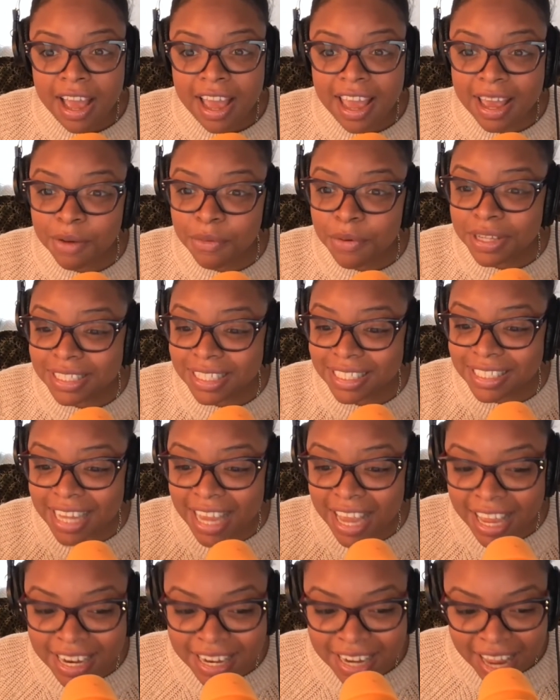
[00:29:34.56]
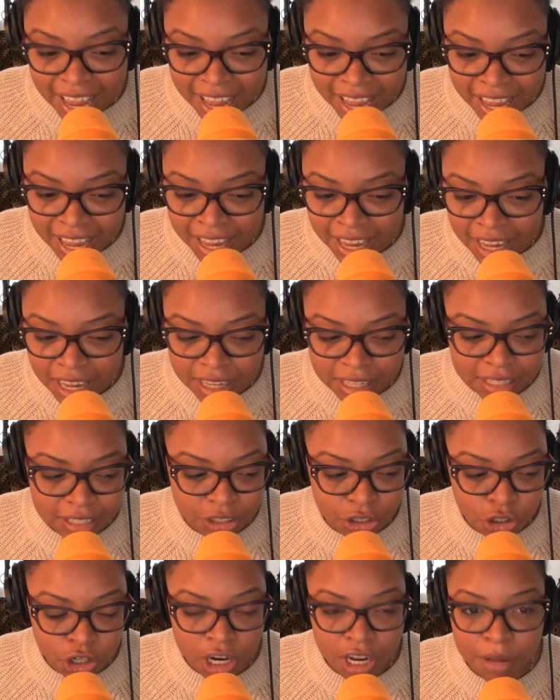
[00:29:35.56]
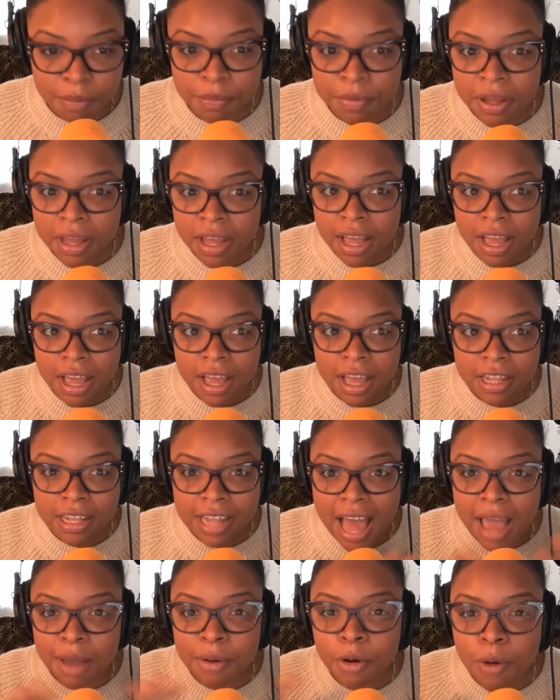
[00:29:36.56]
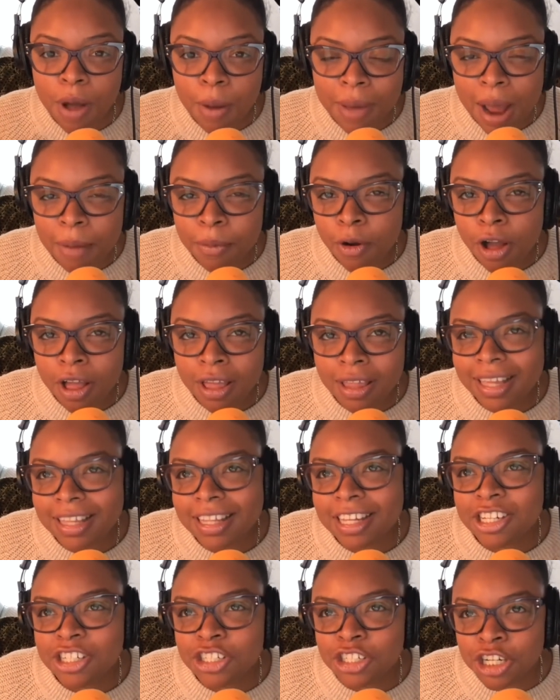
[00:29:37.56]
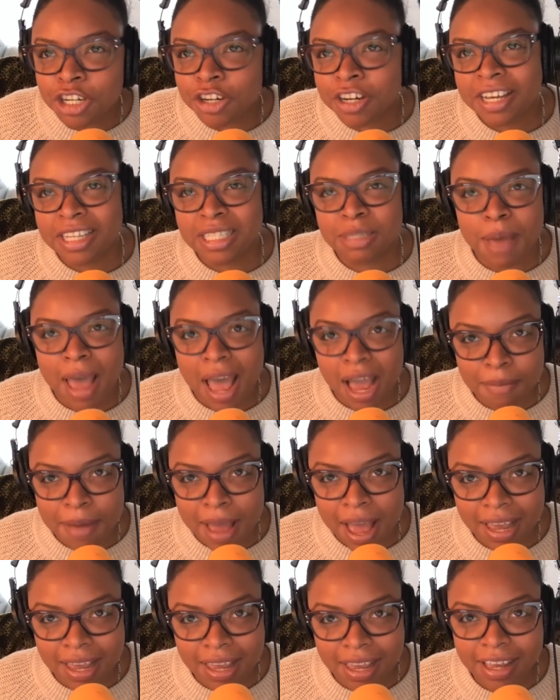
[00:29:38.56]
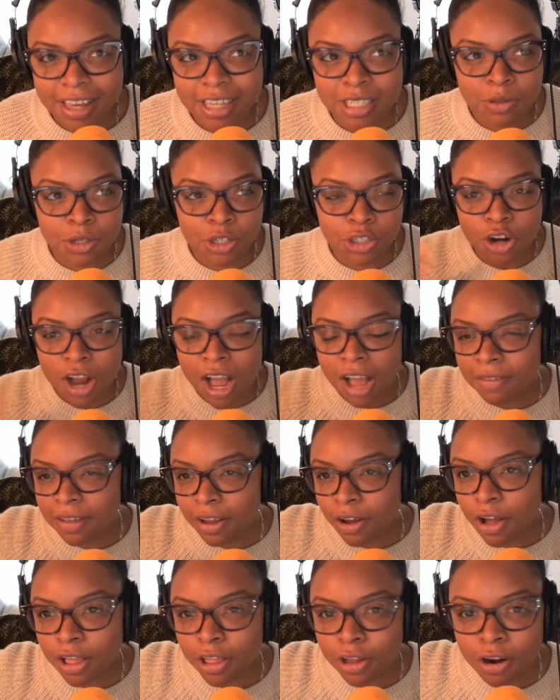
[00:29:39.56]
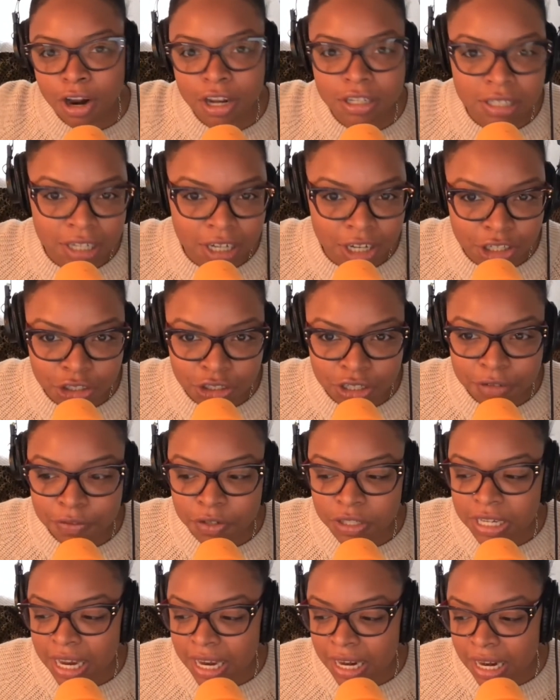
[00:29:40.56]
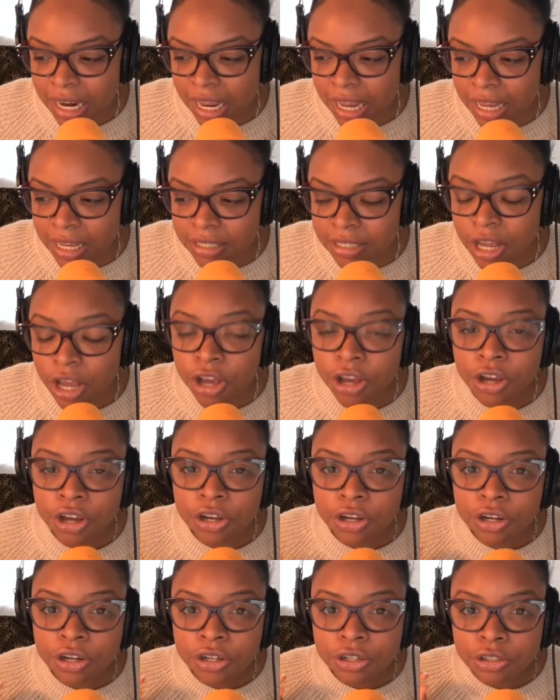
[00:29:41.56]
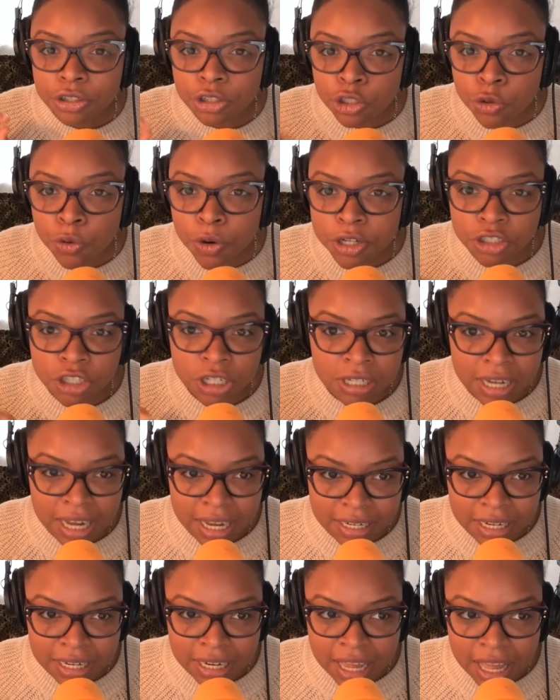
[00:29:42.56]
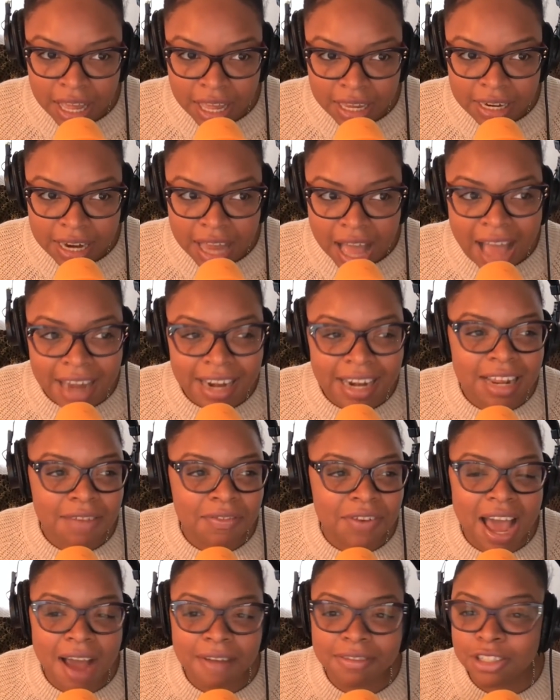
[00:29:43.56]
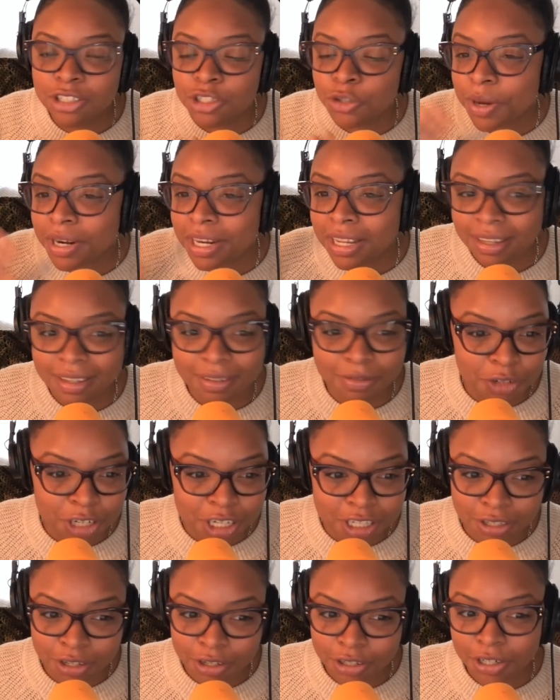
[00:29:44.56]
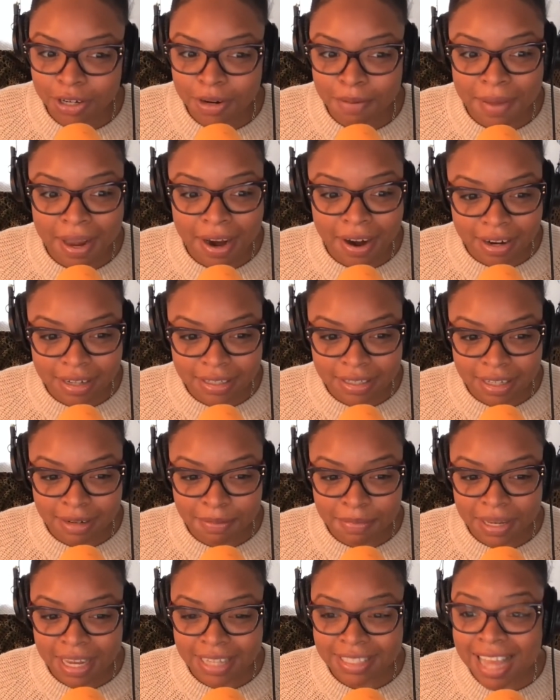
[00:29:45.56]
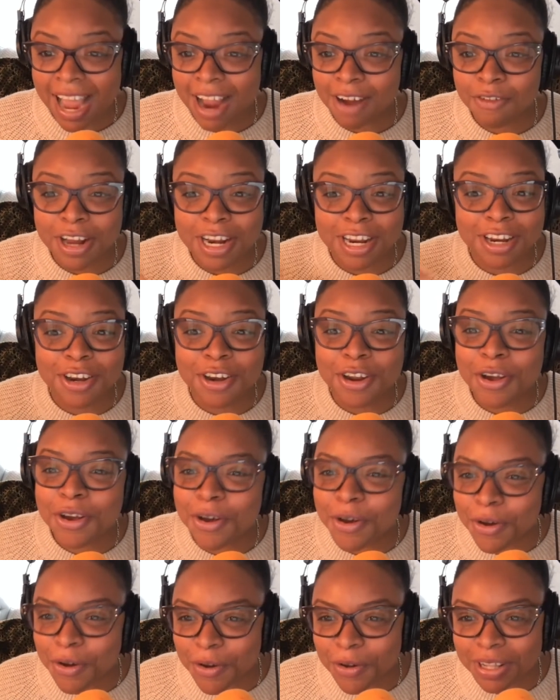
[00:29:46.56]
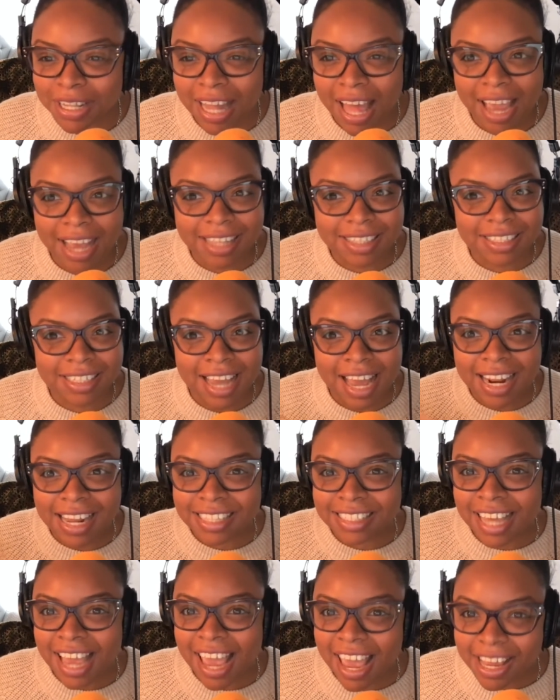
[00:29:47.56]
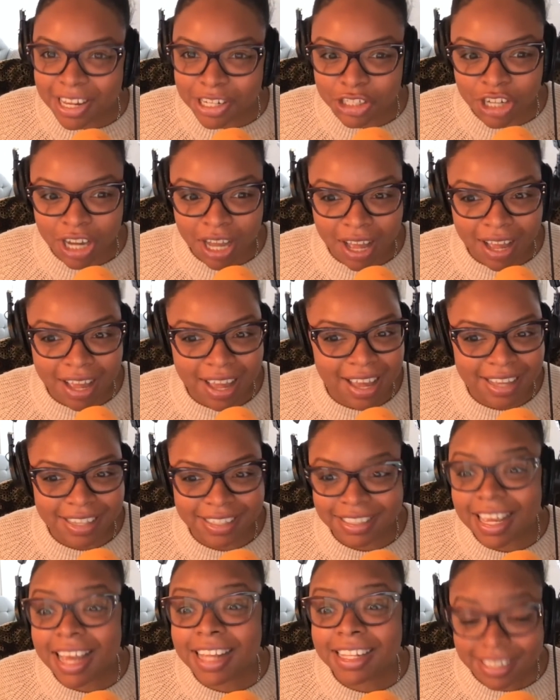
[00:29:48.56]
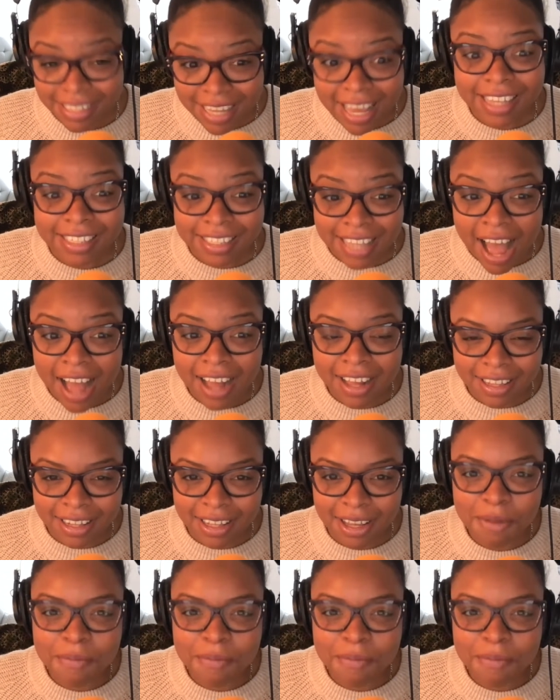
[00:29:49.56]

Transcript: It was a 10-day trip. I would call it like luxurious backpacking because we were traveling all across the country for 10 days. $299. I didn't even have to do any research or comparison because I already knew like getting to Asia shocking. It's exactly.